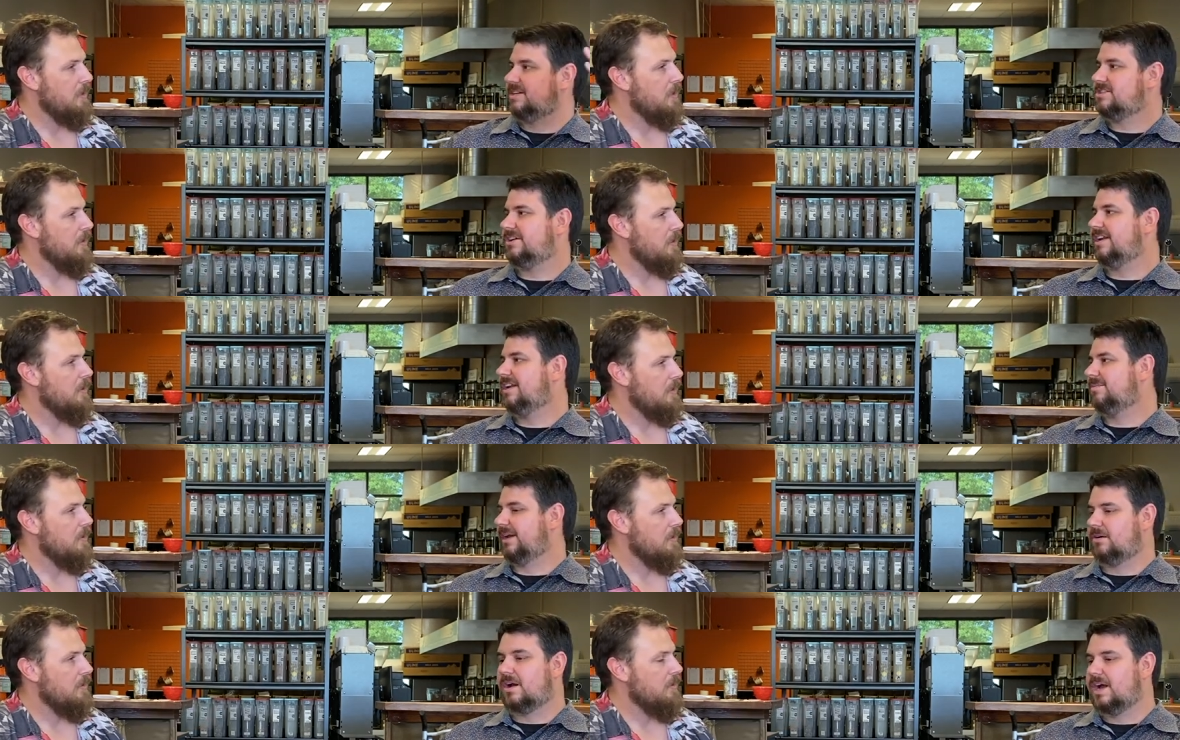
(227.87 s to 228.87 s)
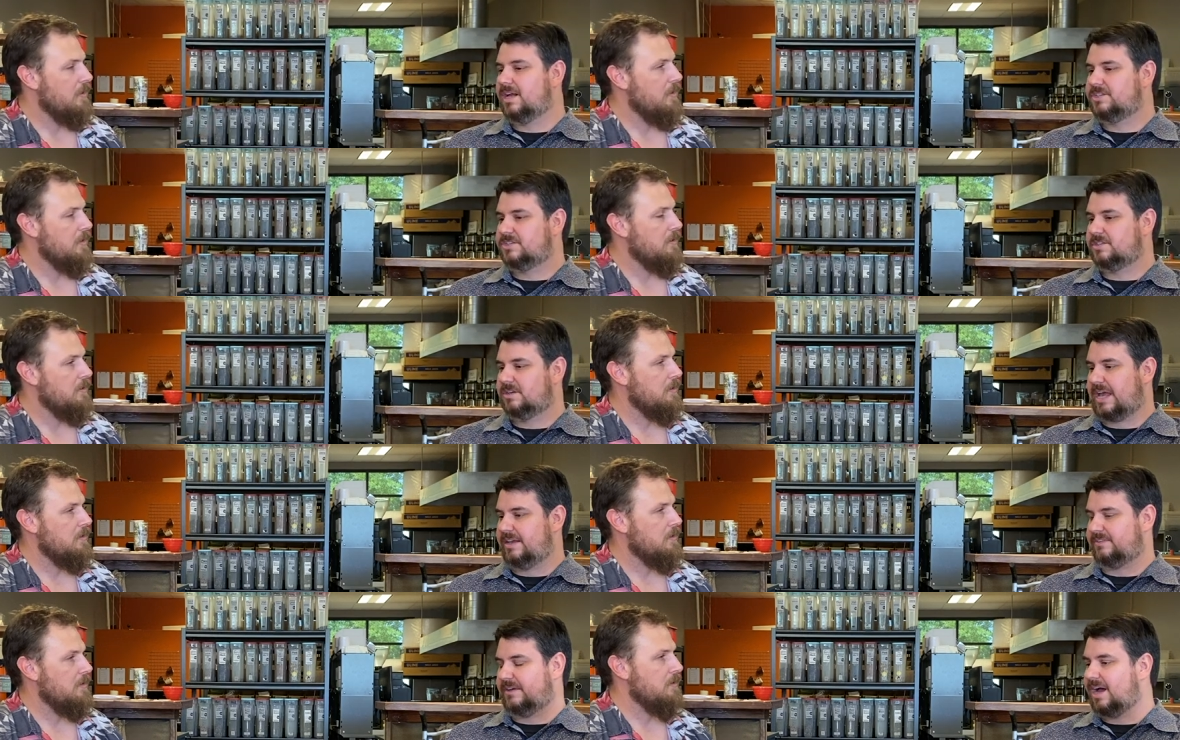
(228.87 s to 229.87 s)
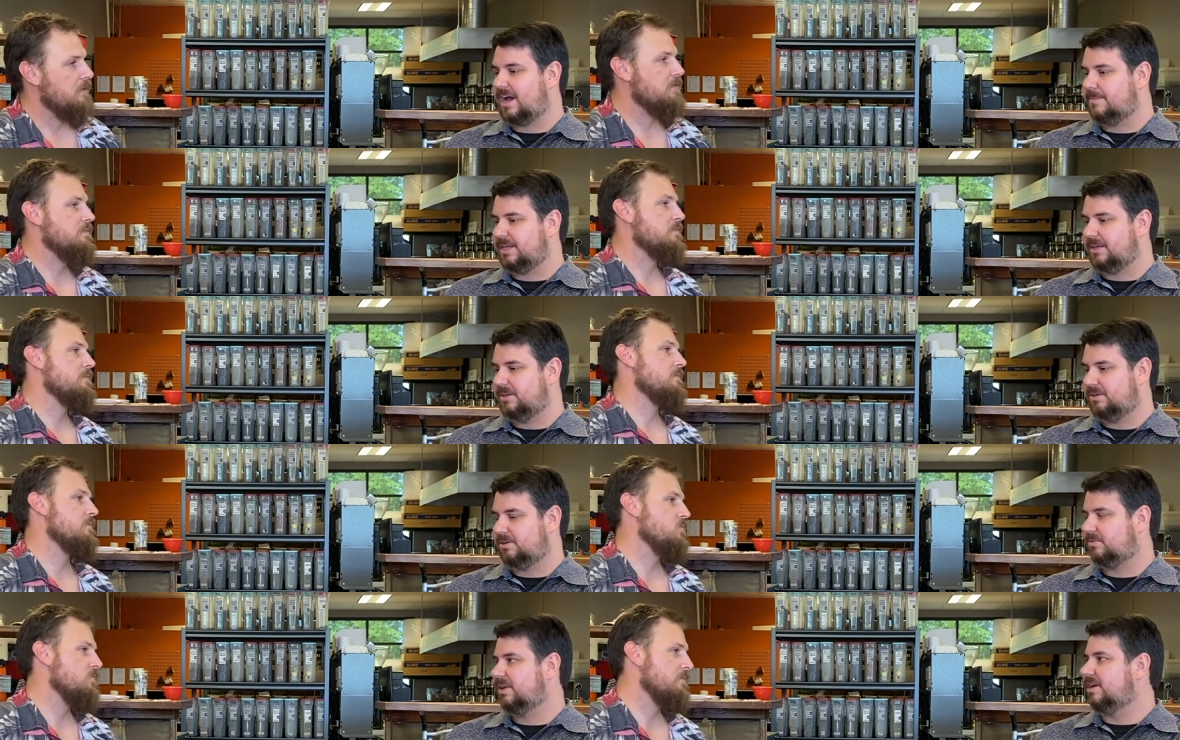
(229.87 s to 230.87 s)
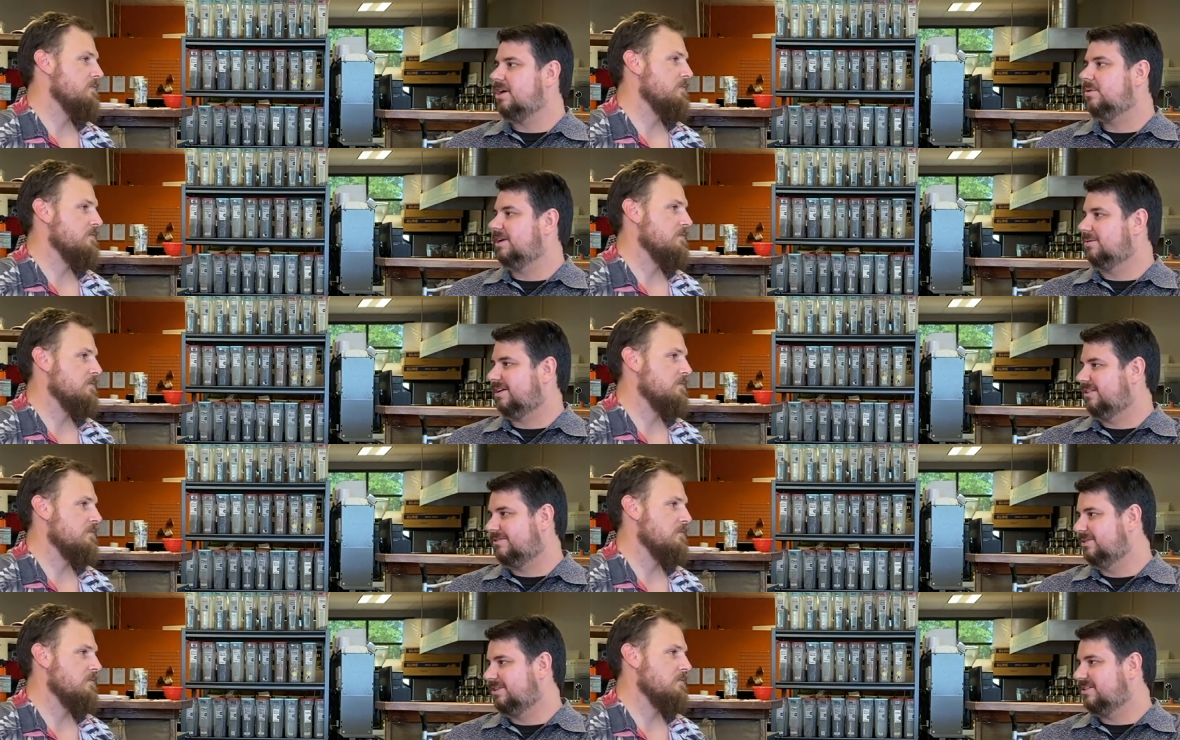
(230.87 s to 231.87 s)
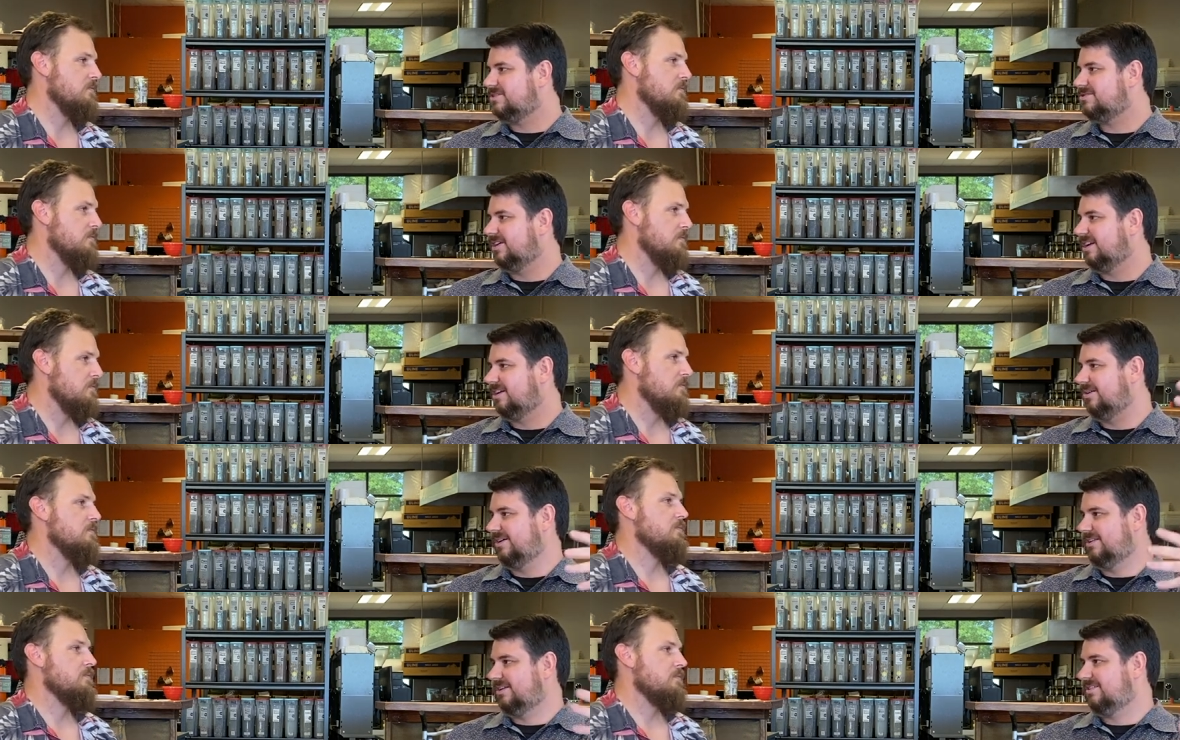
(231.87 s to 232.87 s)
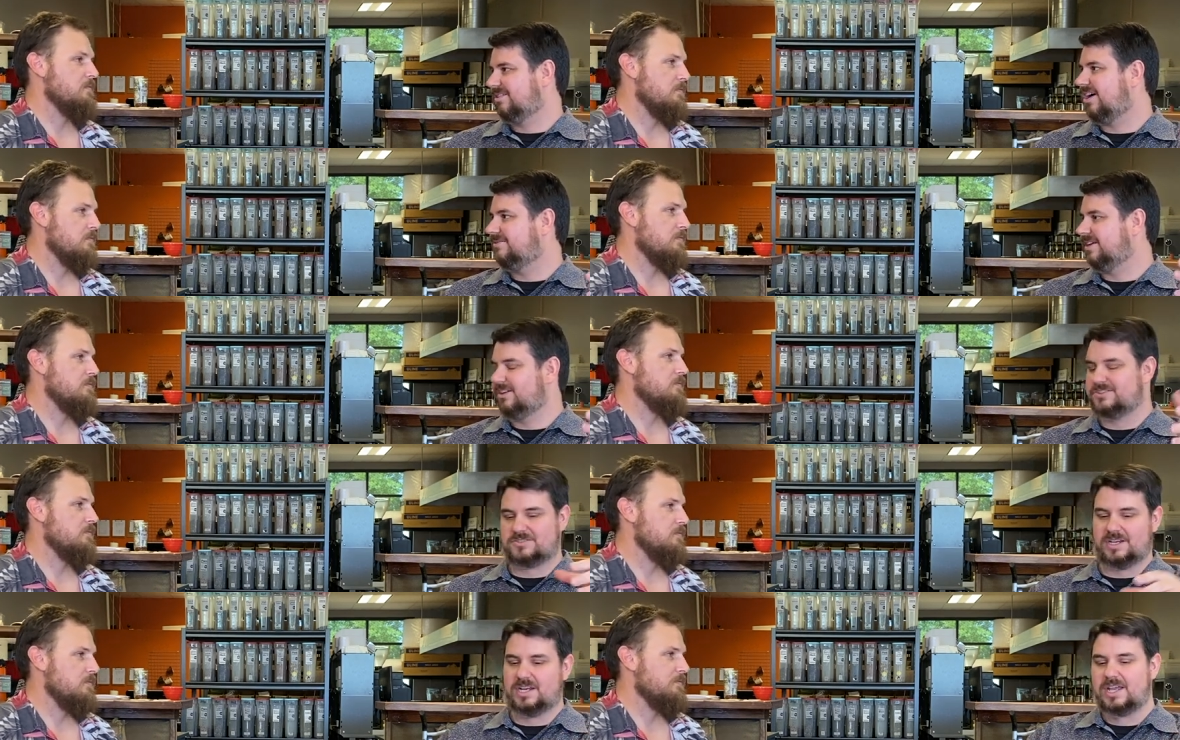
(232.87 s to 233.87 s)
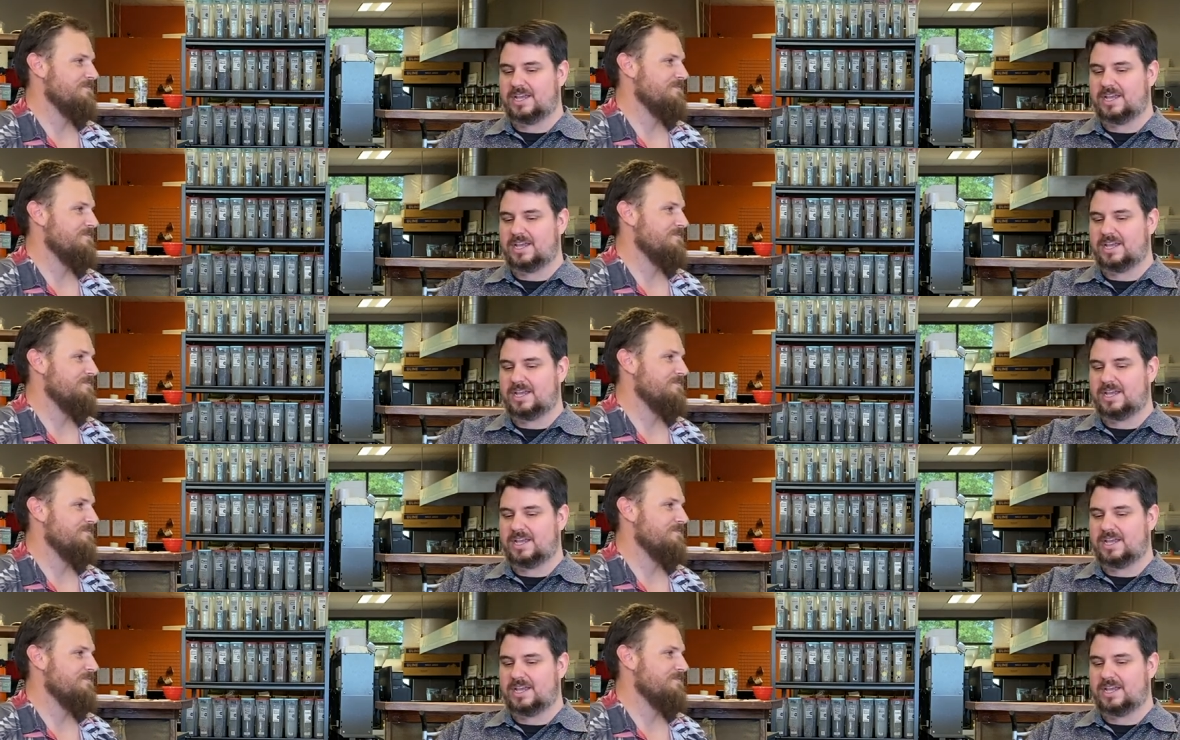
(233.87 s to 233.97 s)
Speaker 1: started out in my garage as a hobby, you don't really know anyone in the food industry or in the coffee industry.